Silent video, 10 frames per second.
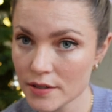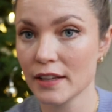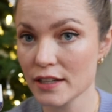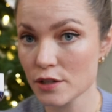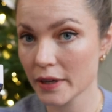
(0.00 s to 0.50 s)

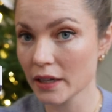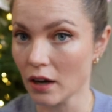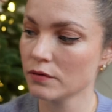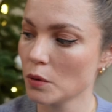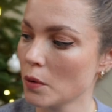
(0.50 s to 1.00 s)
That is quite a
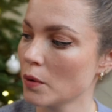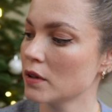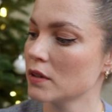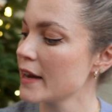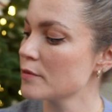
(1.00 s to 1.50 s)
lot for
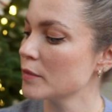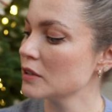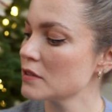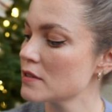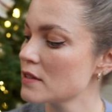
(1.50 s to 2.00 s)
8
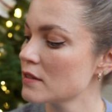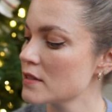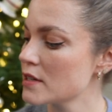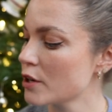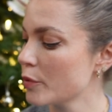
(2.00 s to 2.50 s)
mils,
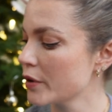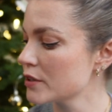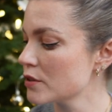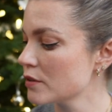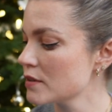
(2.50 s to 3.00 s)

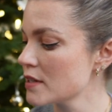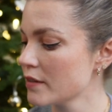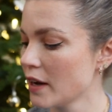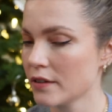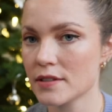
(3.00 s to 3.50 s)

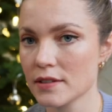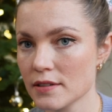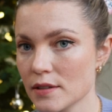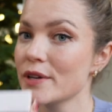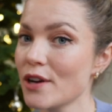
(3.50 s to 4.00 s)
0.27
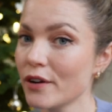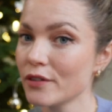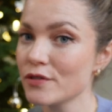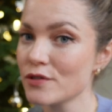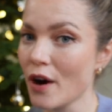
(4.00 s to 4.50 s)
ounces. We started
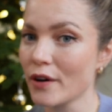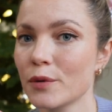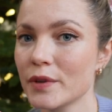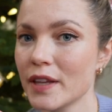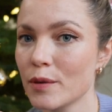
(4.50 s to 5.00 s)
off strong
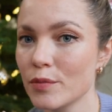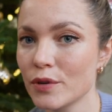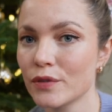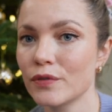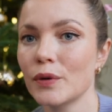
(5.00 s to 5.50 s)
with a
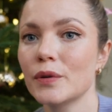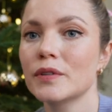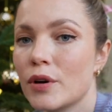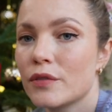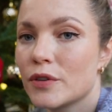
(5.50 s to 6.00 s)
beautiful
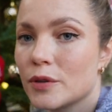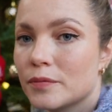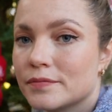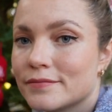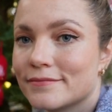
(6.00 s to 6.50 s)
perfume.